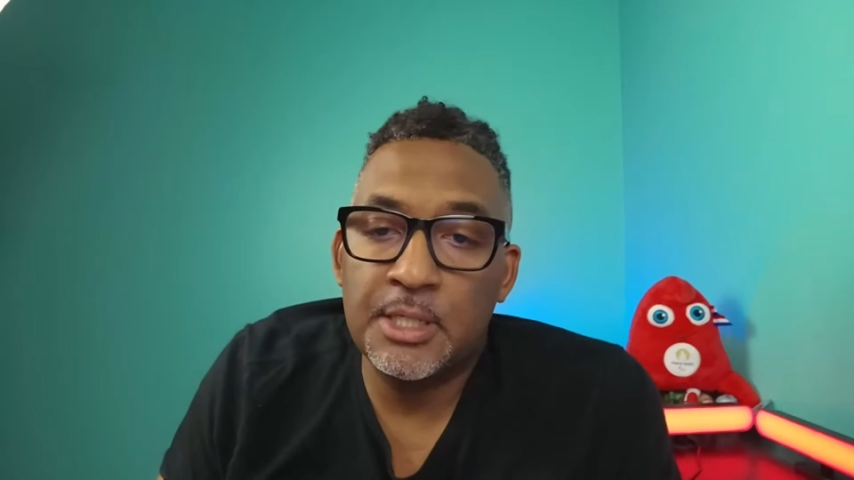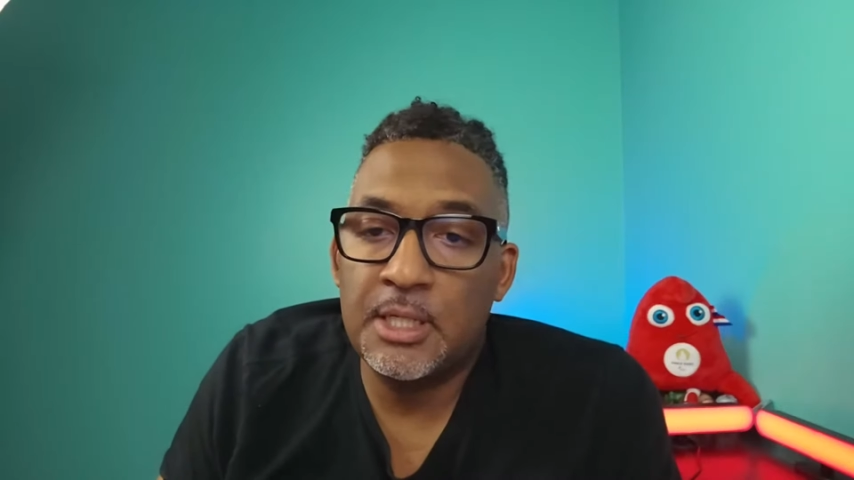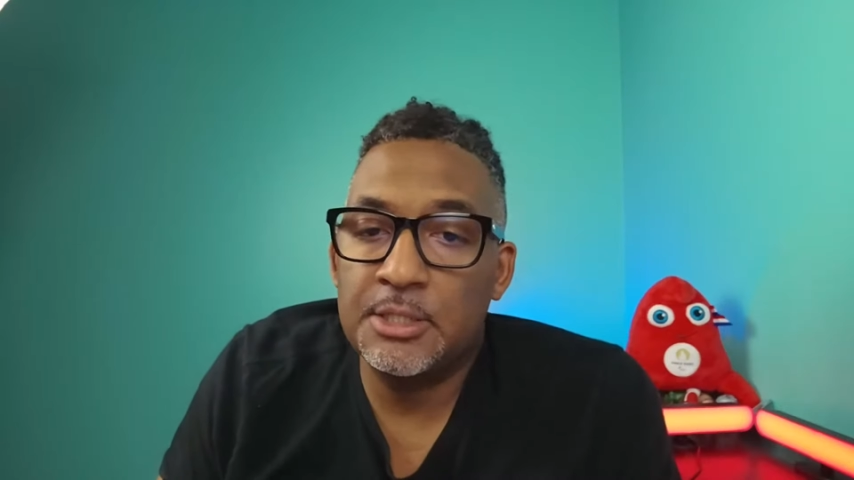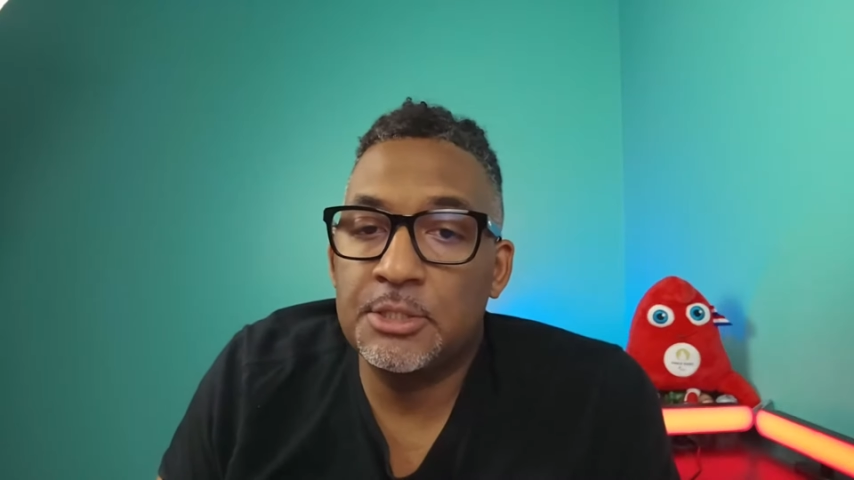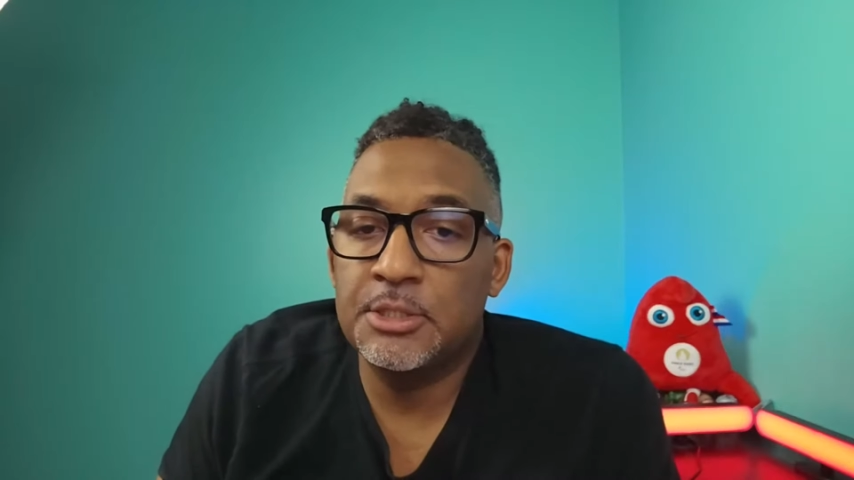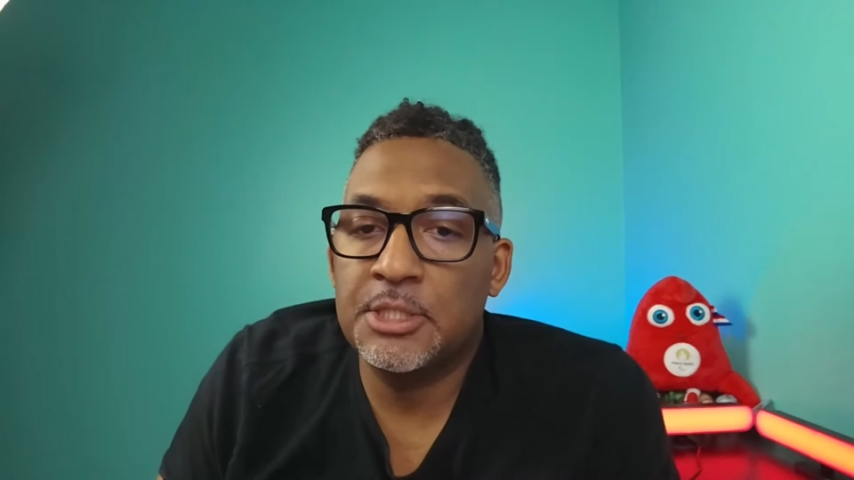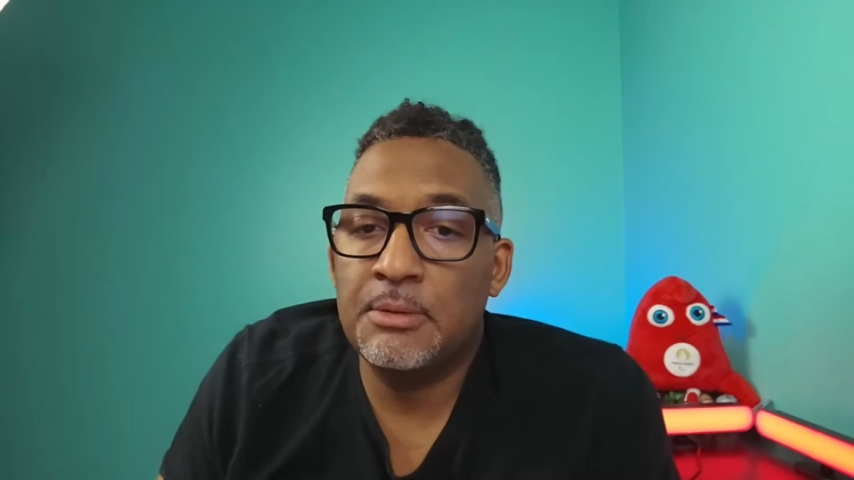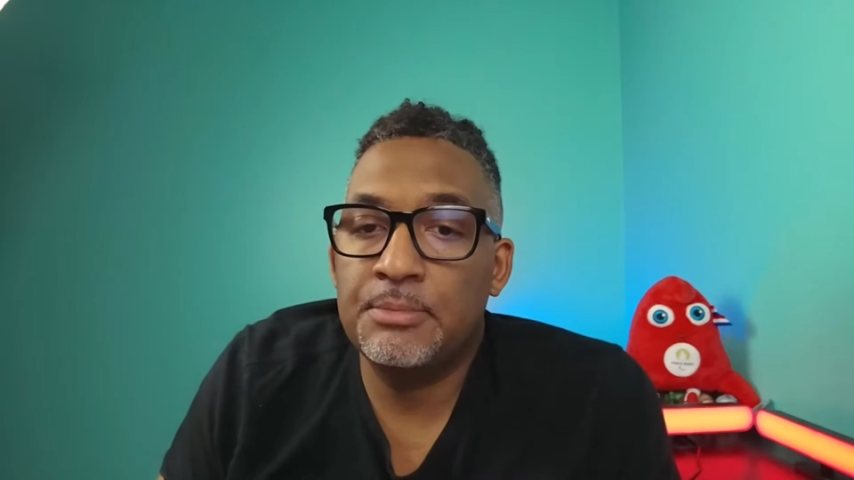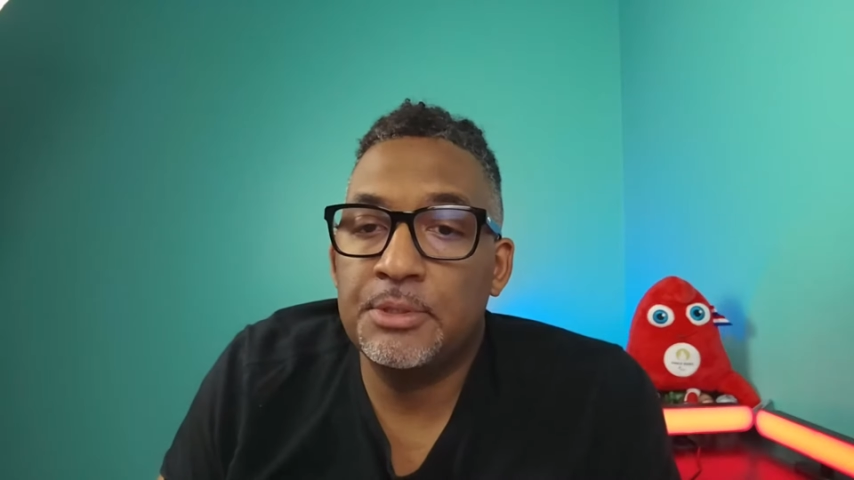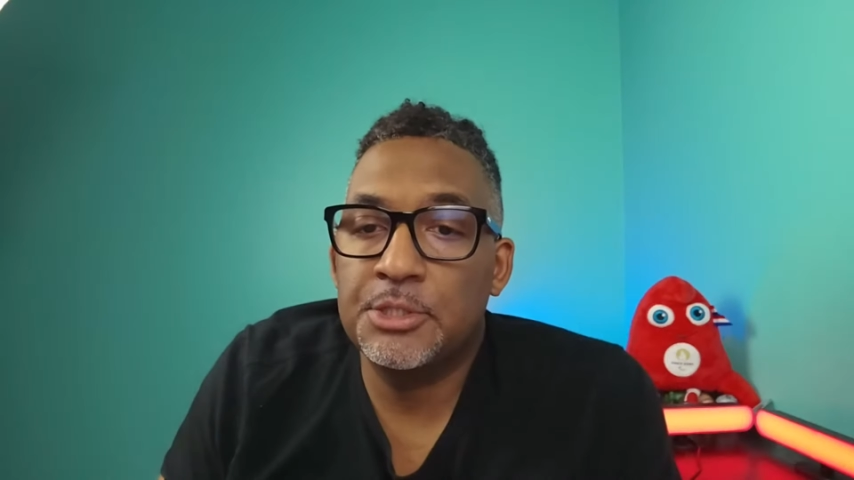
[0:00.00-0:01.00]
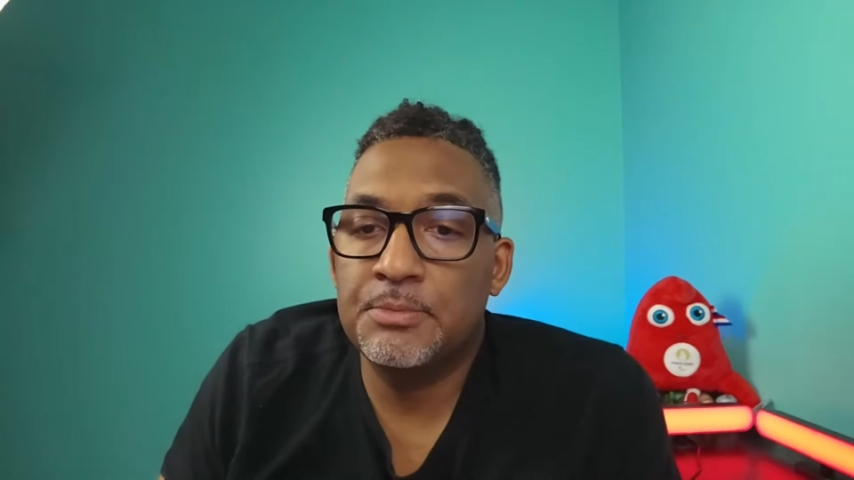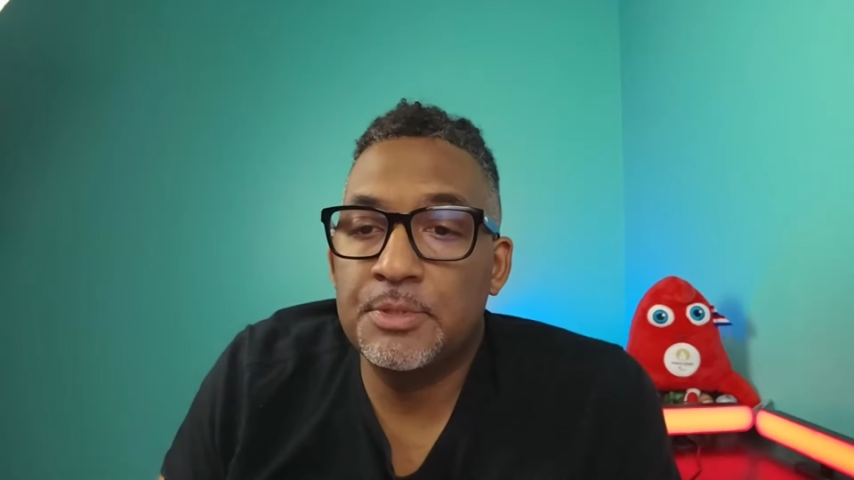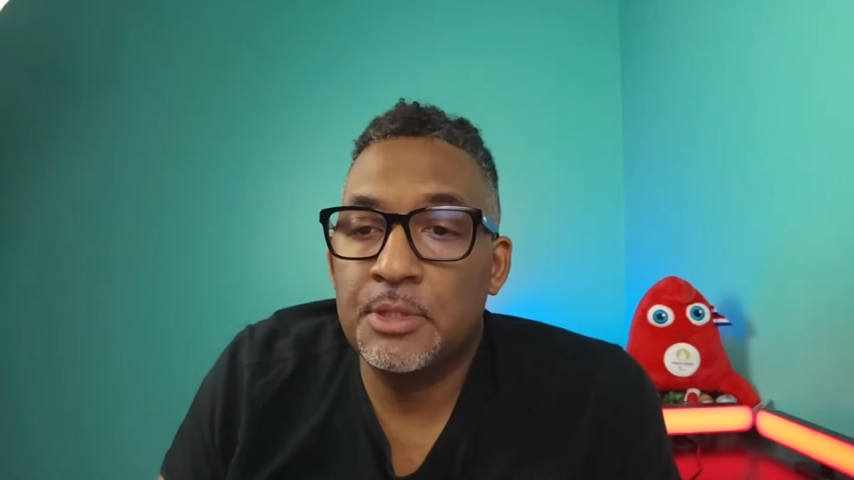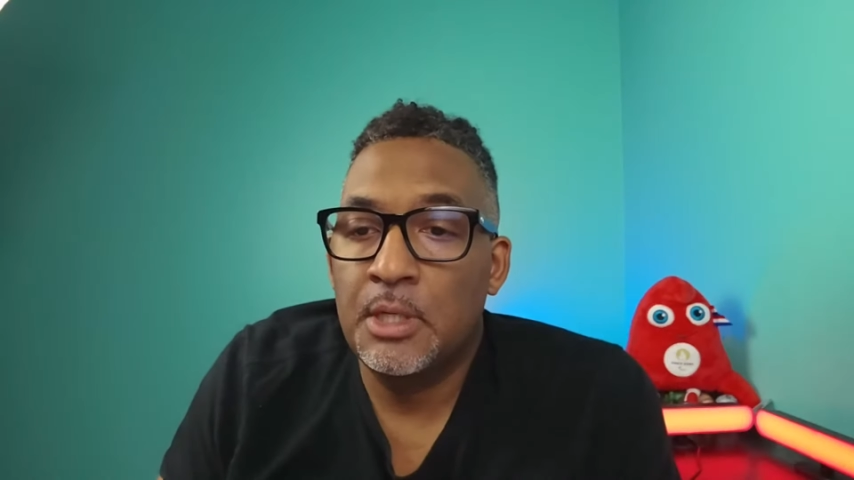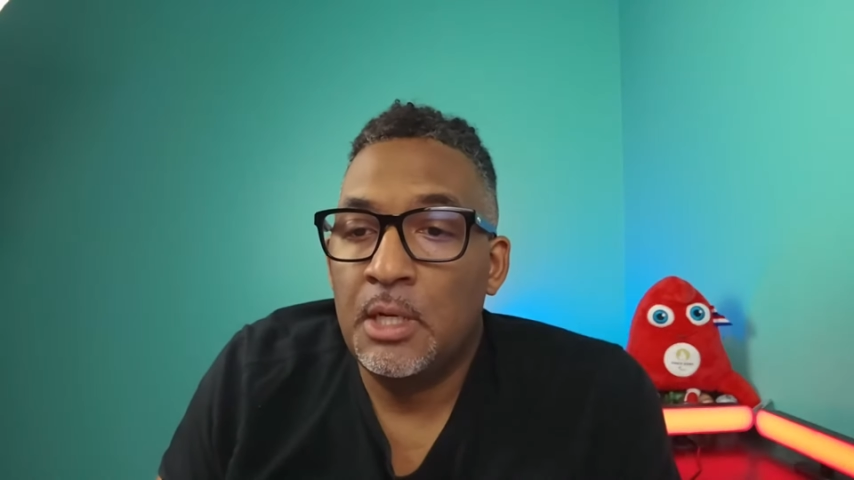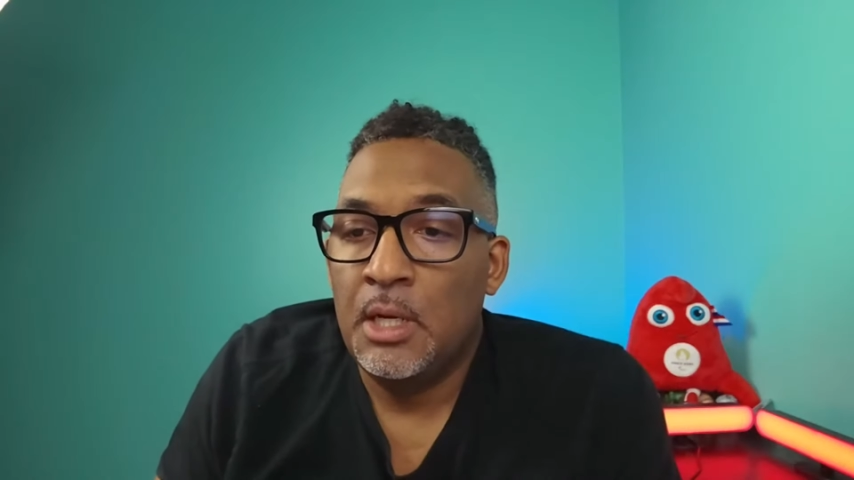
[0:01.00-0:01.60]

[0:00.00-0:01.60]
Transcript: National Championships.